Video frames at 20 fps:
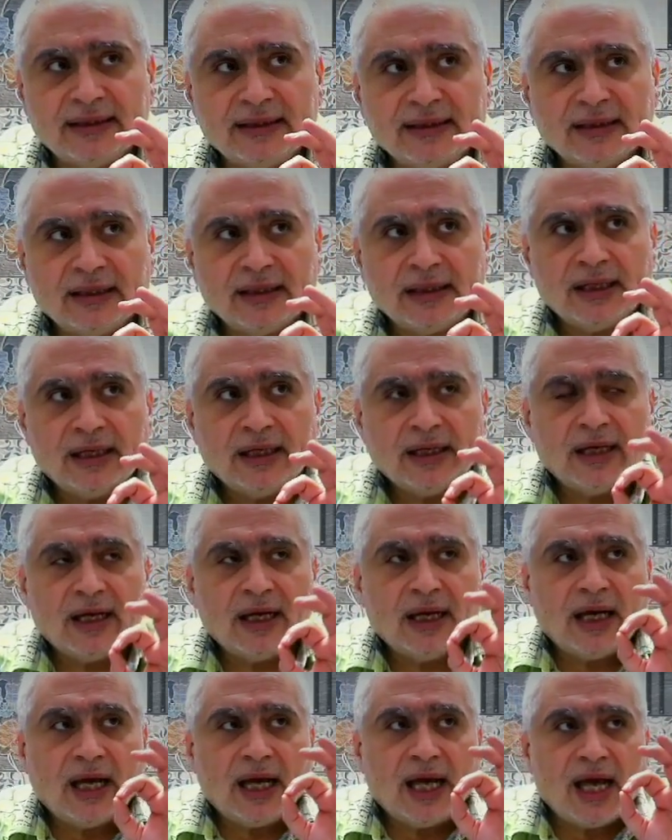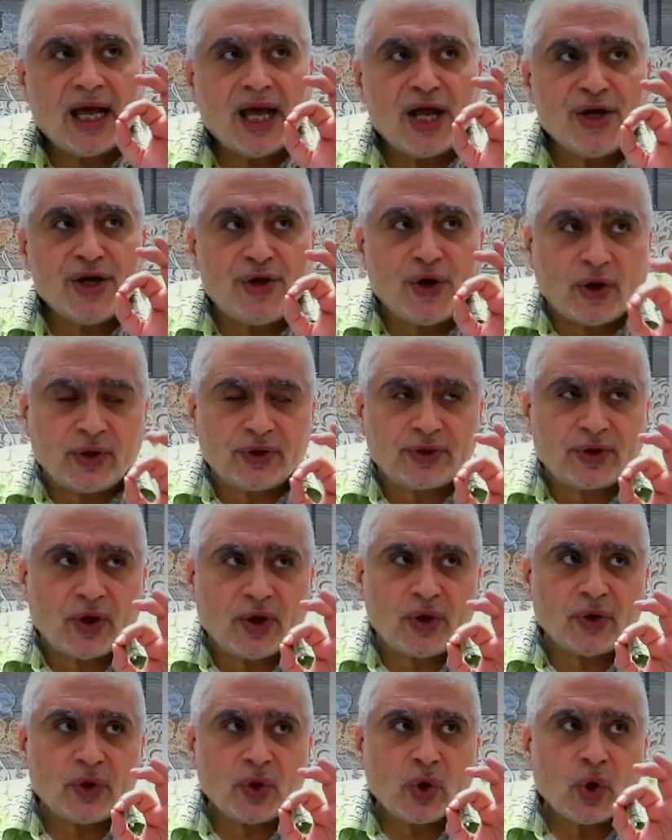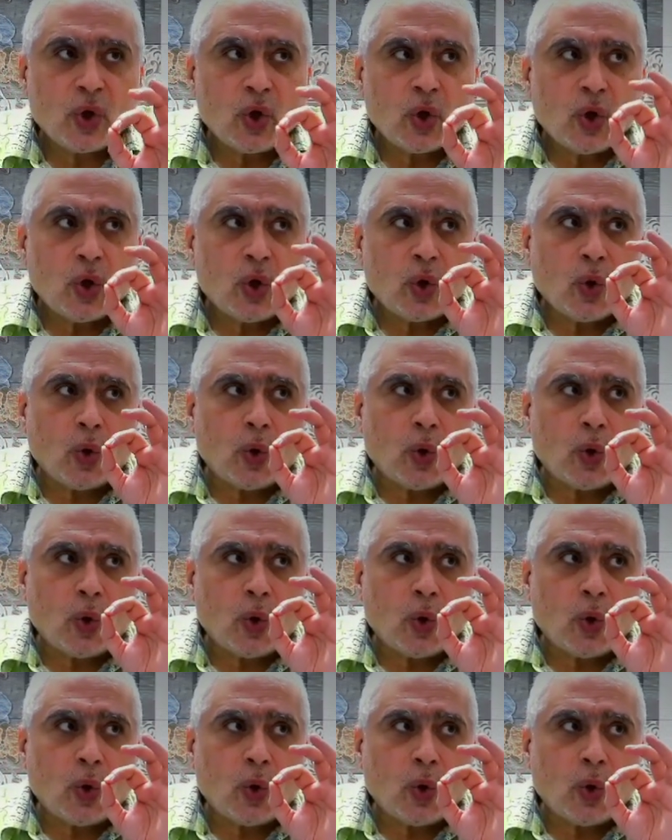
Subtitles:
a doctor who is so